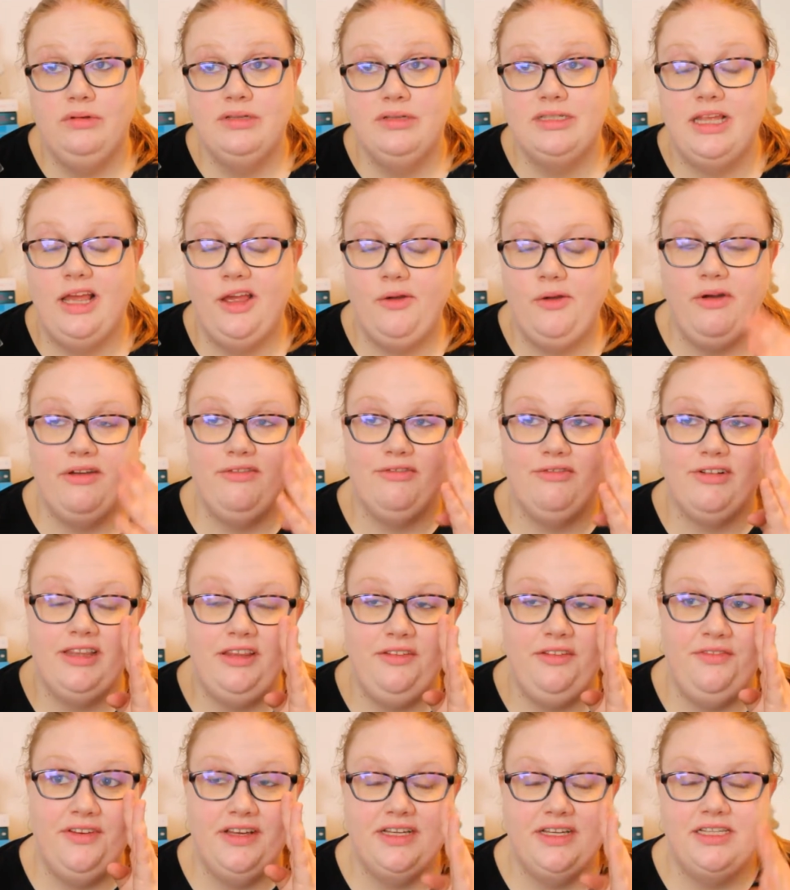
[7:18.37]
So I've read
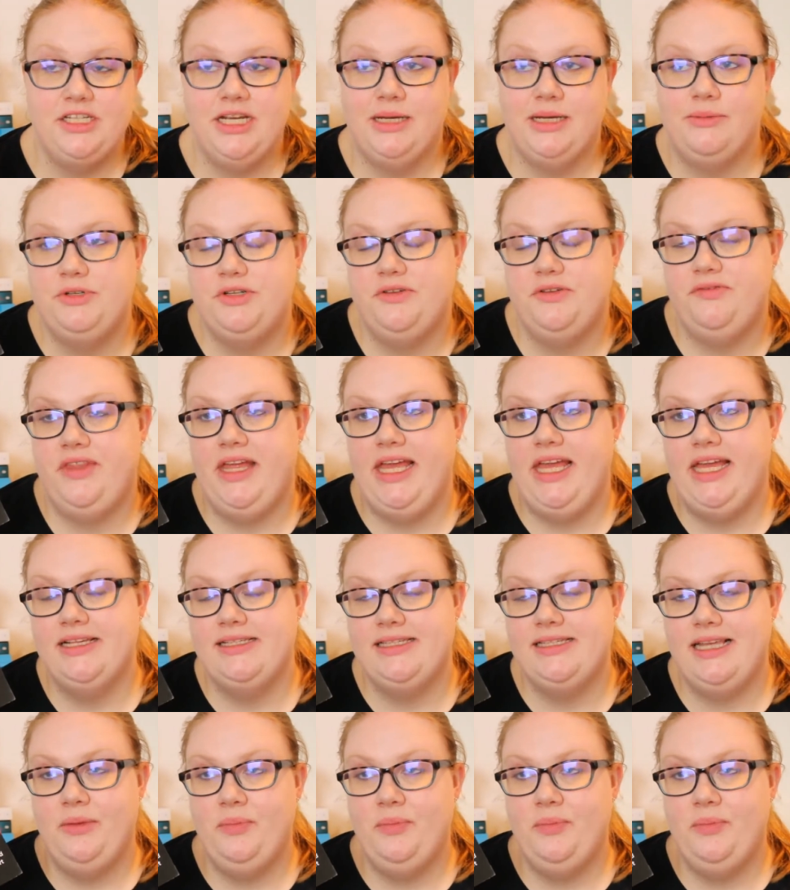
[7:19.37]
the first chapter of this.